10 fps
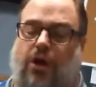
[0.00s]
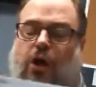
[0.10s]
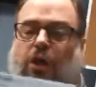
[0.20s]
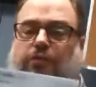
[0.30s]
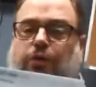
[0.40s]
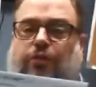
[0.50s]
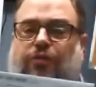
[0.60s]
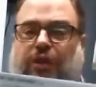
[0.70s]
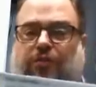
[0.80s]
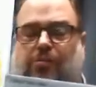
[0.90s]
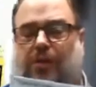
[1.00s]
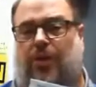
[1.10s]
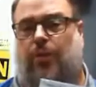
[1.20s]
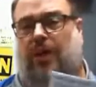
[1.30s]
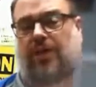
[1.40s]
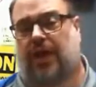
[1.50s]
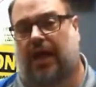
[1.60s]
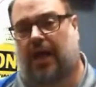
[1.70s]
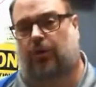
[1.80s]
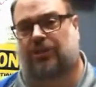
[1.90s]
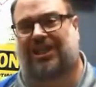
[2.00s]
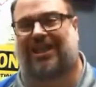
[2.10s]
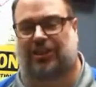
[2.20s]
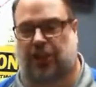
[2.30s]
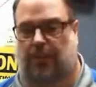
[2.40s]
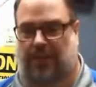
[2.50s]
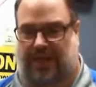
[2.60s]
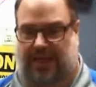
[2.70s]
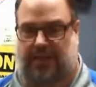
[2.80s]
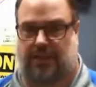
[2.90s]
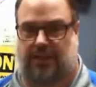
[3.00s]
all of you are very familiar with, our touch-up paint,